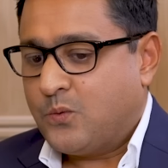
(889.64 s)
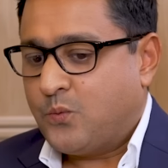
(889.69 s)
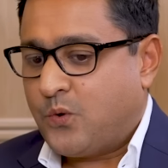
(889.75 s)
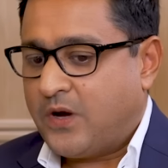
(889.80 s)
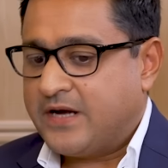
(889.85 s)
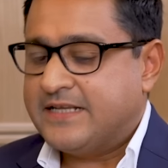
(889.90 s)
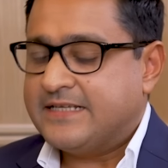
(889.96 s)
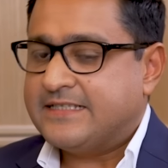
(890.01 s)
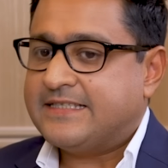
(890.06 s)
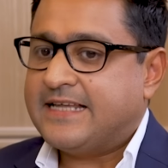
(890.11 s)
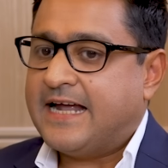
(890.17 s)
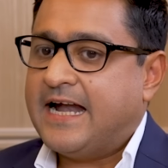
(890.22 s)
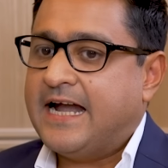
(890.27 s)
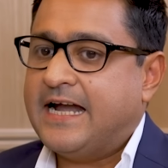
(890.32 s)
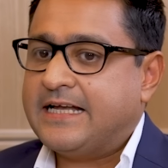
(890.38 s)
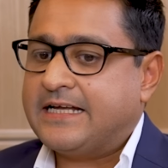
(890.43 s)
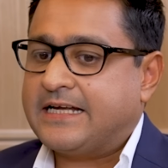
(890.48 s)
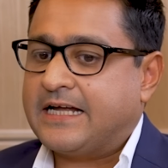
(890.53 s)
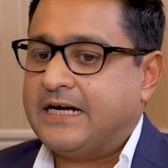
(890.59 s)
One is
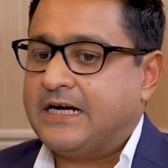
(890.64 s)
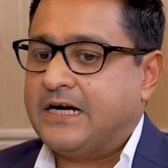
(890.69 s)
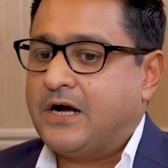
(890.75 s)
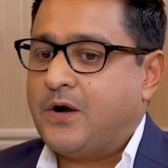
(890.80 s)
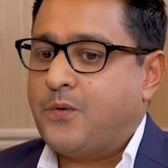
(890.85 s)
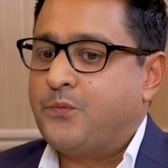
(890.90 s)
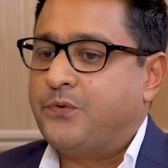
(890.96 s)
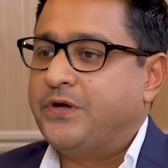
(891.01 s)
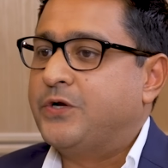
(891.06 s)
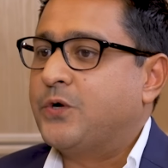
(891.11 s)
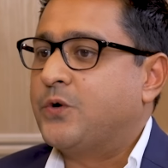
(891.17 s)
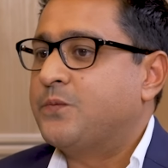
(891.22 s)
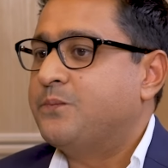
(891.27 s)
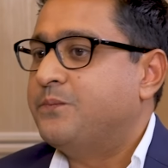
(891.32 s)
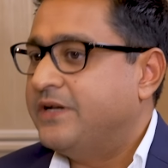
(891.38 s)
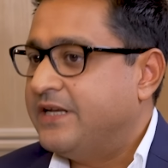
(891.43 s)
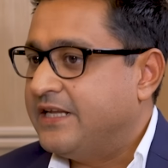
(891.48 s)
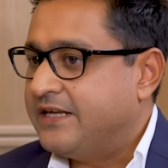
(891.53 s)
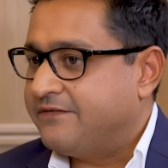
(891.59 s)
that uh, we
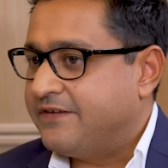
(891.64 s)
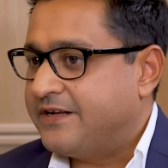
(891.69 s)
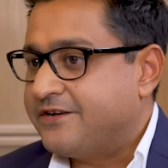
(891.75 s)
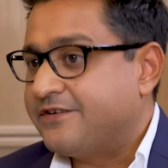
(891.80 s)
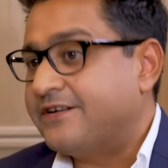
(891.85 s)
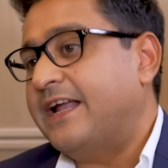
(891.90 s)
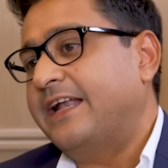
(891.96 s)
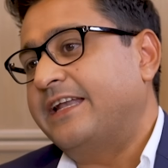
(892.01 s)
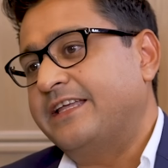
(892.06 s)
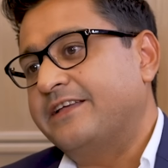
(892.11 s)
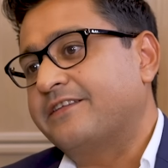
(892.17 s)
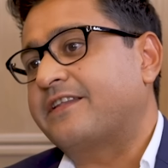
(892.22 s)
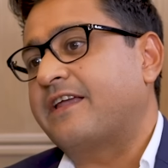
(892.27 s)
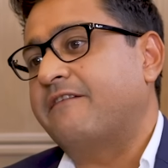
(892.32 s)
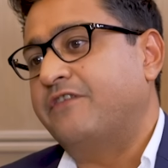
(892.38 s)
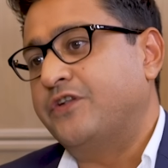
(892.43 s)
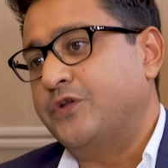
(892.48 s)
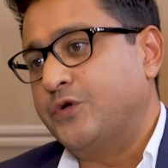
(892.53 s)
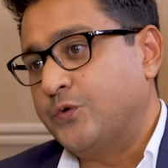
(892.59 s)
don't believe in any
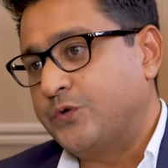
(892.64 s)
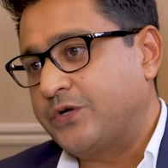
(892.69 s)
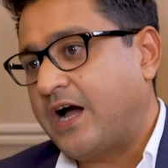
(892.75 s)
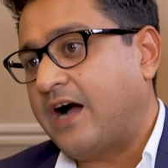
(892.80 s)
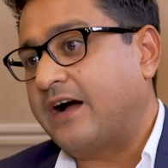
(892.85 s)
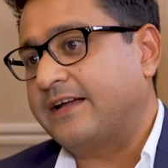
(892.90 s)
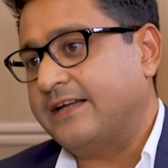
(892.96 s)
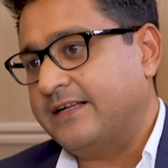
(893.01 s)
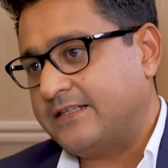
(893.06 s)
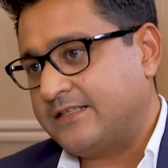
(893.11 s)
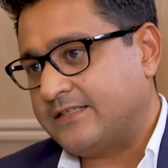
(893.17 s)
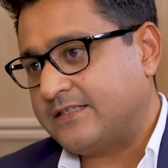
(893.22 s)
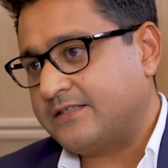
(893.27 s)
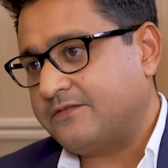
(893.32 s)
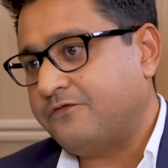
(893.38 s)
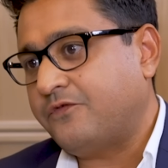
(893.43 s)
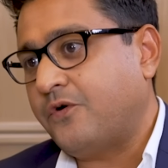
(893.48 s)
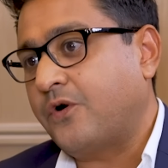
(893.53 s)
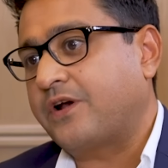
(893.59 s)
revenue
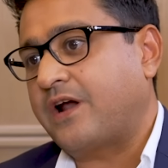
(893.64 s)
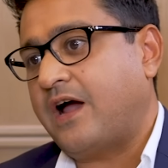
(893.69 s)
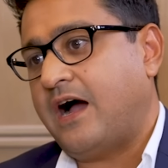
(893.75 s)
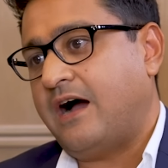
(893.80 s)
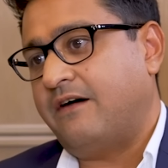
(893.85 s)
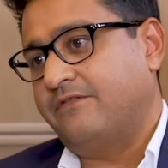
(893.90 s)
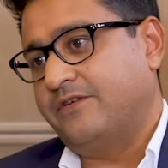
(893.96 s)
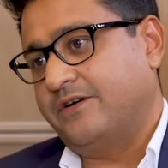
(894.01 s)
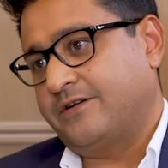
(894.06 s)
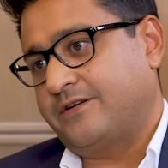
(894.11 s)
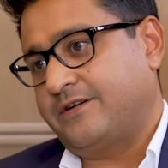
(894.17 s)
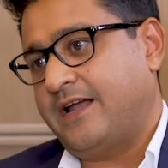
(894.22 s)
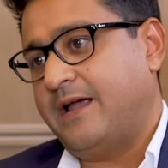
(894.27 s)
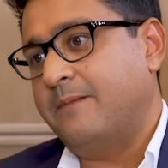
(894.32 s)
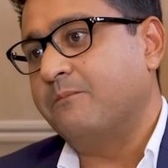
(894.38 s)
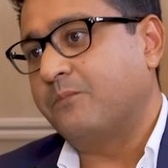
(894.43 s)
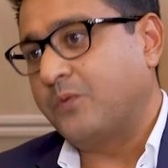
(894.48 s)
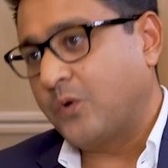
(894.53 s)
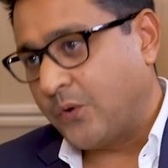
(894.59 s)
targets for our
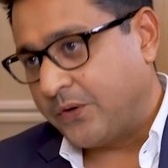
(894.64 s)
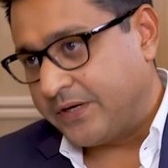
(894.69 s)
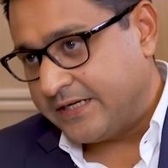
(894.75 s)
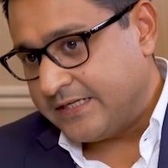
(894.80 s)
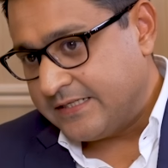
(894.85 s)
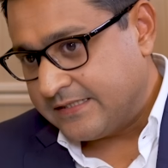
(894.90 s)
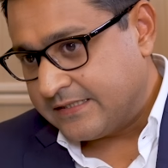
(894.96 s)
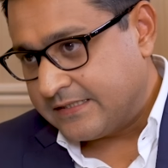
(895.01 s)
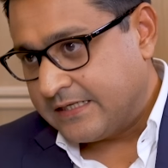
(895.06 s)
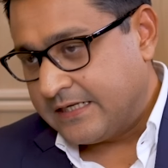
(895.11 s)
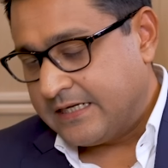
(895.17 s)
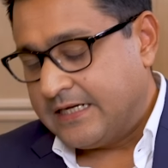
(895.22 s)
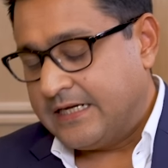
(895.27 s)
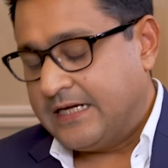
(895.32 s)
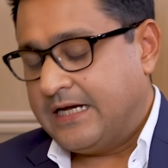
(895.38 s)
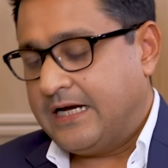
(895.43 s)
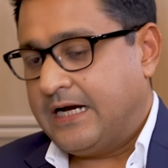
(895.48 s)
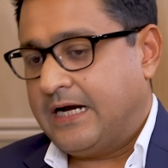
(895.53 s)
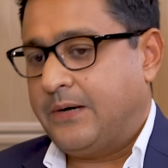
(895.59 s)
employees. Okay.
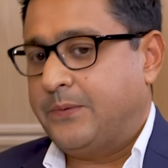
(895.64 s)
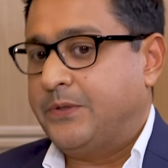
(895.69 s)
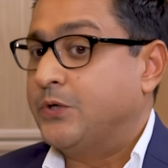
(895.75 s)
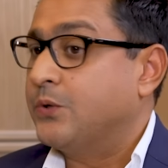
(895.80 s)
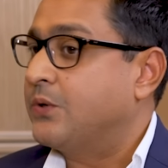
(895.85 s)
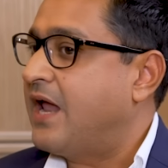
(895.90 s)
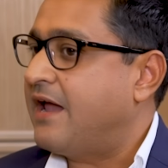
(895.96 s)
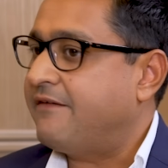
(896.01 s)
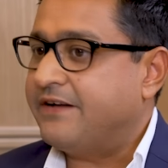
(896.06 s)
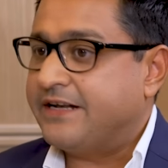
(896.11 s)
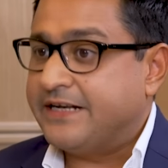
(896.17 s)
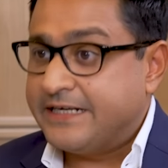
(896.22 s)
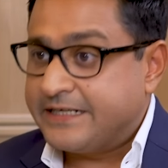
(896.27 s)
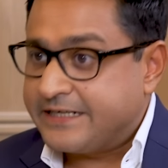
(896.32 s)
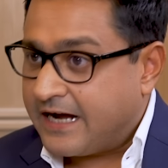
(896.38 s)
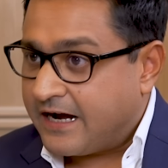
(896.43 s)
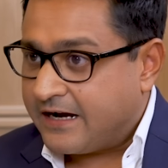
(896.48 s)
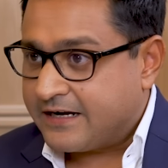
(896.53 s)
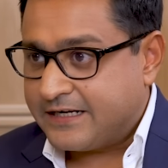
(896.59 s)
Uh, we don't have any
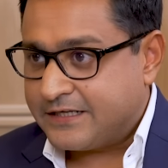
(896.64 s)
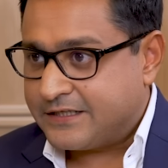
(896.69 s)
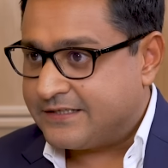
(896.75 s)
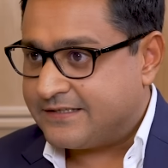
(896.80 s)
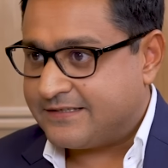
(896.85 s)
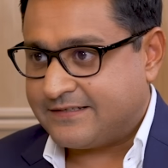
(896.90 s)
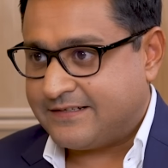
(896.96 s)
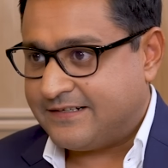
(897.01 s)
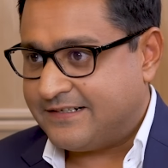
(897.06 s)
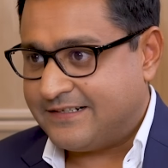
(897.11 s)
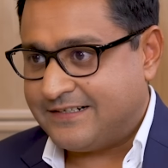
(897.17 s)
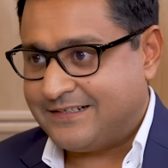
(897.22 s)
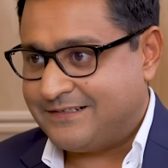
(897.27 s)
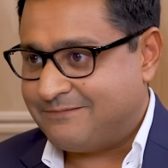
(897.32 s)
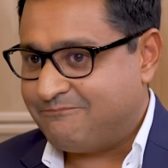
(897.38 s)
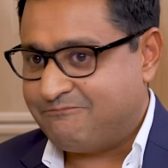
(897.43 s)
targets, uh,